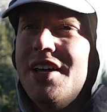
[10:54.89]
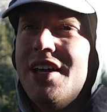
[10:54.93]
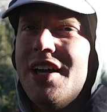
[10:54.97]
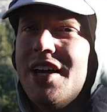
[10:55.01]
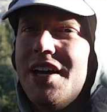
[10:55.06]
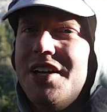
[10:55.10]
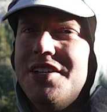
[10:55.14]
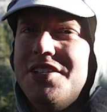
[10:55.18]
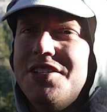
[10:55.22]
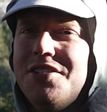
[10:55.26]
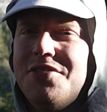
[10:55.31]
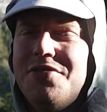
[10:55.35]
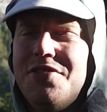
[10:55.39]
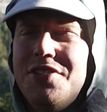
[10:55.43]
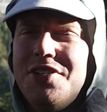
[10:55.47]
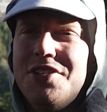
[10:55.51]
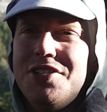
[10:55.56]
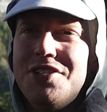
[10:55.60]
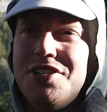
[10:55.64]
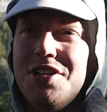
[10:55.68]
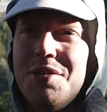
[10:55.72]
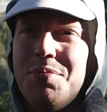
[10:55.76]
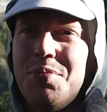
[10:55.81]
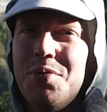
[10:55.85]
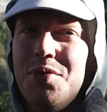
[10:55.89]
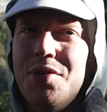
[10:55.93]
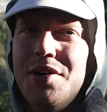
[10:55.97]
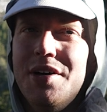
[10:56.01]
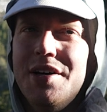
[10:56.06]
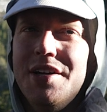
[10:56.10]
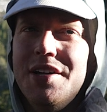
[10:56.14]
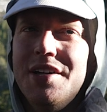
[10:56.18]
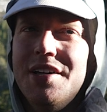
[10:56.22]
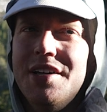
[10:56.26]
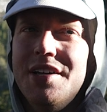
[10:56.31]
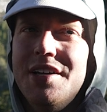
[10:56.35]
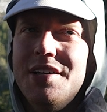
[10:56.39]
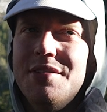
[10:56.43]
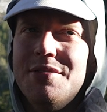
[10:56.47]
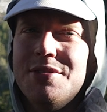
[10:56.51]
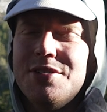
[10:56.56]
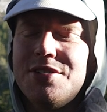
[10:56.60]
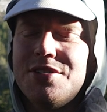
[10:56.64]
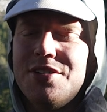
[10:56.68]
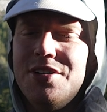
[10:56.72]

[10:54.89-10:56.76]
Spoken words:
I just finished up one. It was